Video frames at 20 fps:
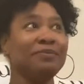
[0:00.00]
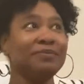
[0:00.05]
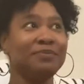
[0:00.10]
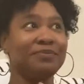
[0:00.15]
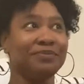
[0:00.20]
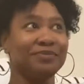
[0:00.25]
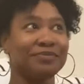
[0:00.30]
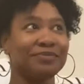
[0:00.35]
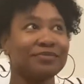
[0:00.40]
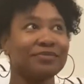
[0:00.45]

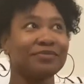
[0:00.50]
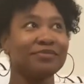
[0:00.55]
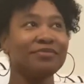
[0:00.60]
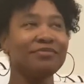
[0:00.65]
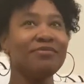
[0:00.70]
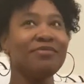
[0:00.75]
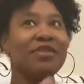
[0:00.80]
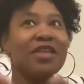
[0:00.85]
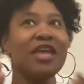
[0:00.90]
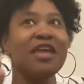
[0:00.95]

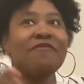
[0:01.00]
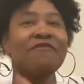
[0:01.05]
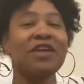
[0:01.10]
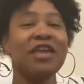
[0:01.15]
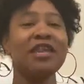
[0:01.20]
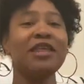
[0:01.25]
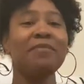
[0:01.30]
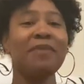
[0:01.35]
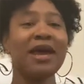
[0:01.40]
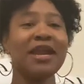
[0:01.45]
if
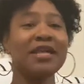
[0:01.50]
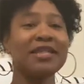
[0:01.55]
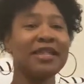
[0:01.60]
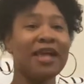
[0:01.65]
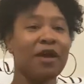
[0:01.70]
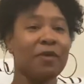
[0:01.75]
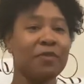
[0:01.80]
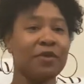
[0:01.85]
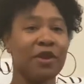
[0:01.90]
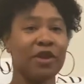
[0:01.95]
anybody's
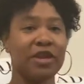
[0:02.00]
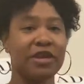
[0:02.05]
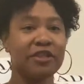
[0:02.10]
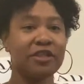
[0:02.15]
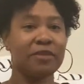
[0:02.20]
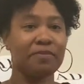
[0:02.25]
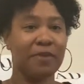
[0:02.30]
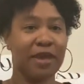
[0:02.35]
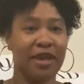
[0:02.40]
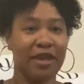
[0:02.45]
out there in the
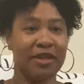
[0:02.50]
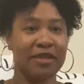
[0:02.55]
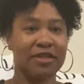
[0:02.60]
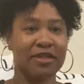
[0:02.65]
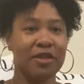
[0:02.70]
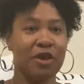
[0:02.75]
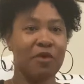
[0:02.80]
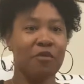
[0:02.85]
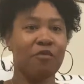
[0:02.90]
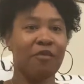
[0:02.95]
space
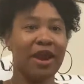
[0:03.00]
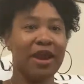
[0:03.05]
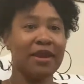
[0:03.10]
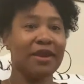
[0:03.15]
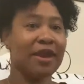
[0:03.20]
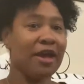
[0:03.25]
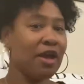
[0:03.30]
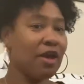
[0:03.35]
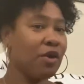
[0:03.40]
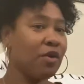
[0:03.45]
right
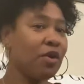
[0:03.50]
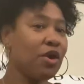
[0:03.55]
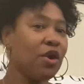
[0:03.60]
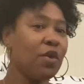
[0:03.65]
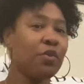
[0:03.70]
now,